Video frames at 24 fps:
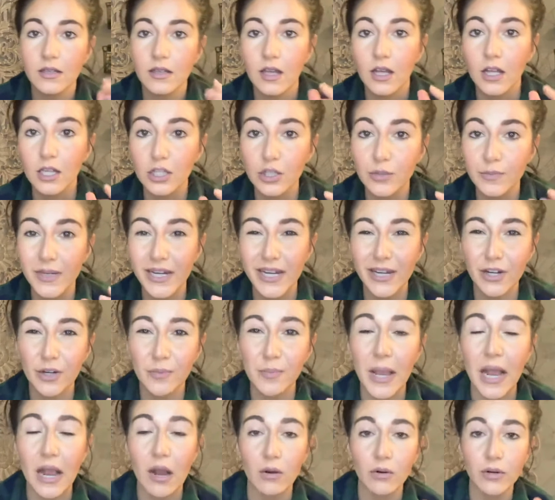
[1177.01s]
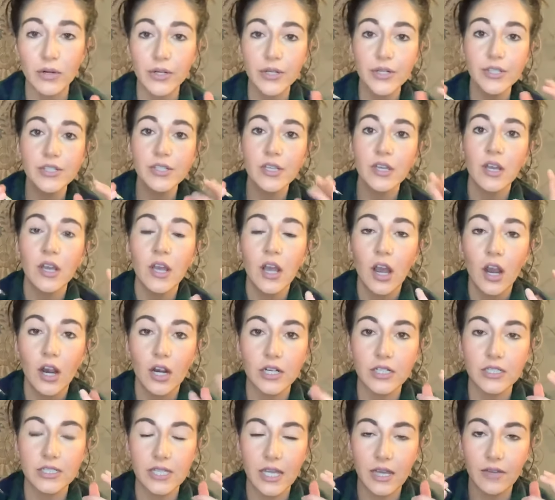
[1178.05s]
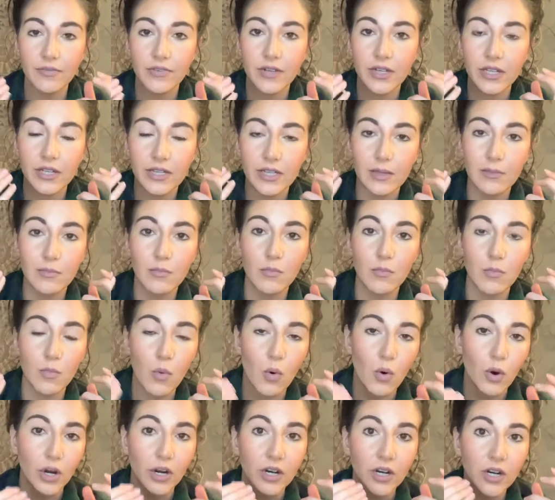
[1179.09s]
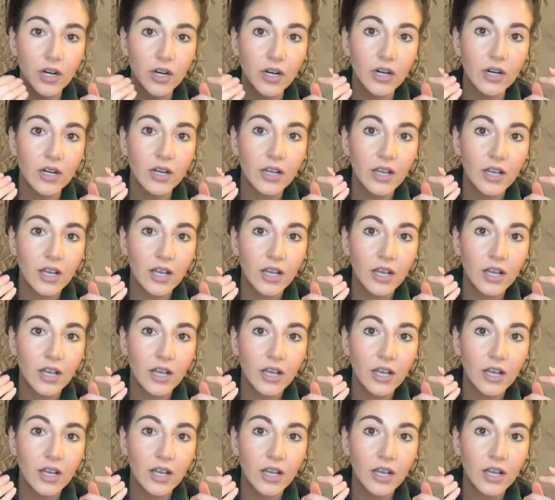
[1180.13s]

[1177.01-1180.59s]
illuminator powders are definitely more